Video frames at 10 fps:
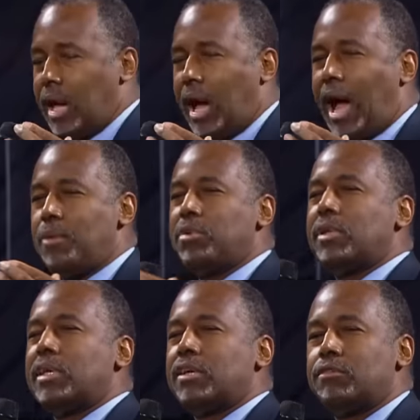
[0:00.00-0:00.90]
I
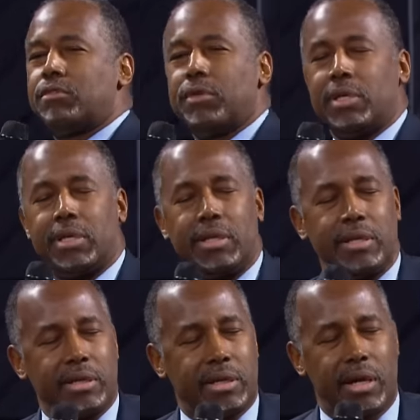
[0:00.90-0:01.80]
believe that
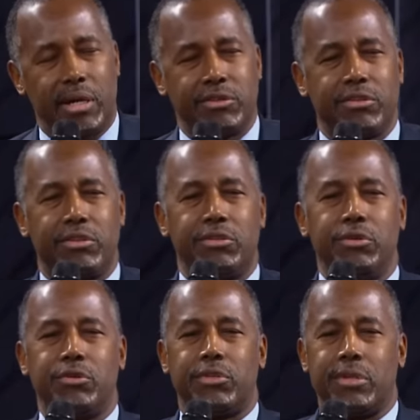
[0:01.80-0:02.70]
the
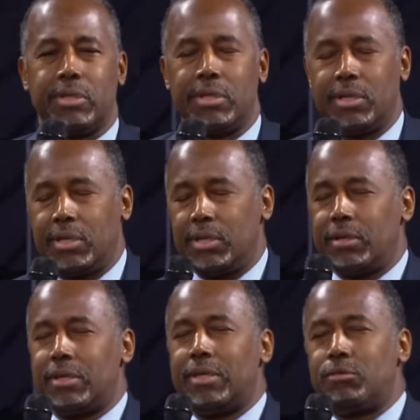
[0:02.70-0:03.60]
Constitution
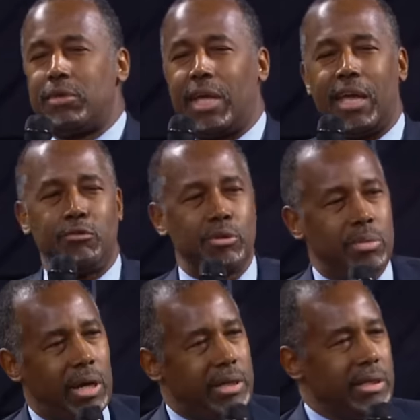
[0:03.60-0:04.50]
gives
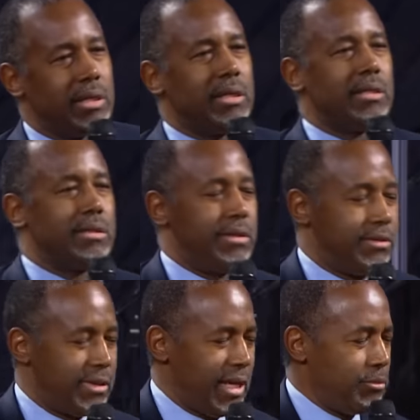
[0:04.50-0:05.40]
everybody the
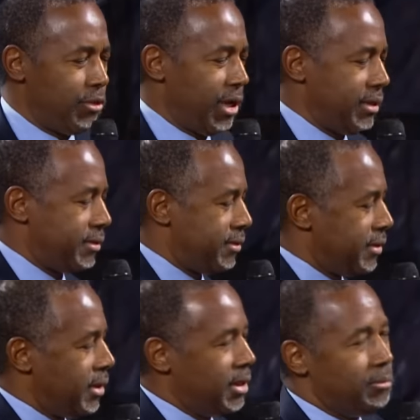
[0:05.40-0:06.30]
same rights
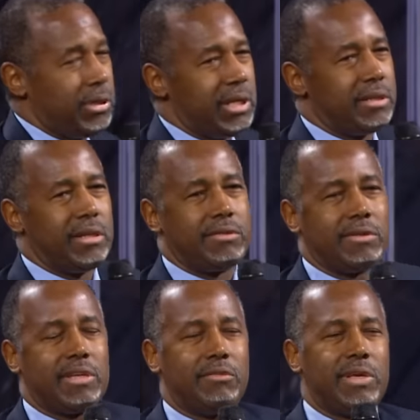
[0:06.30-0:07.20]
but it doesn't
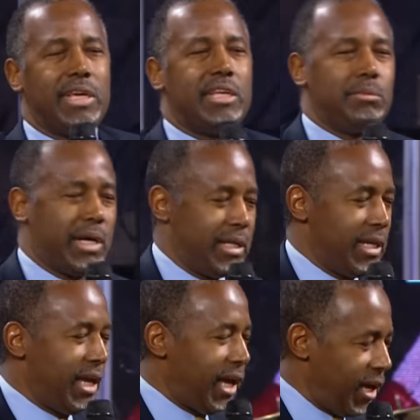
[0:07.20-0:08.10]
give anybody
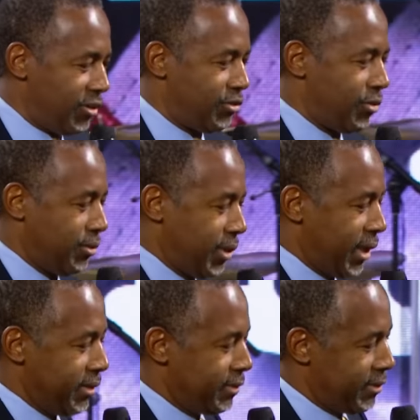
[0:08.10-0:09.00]
extra
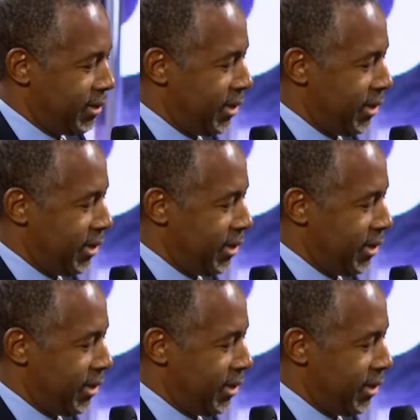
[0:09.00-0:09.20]
rights.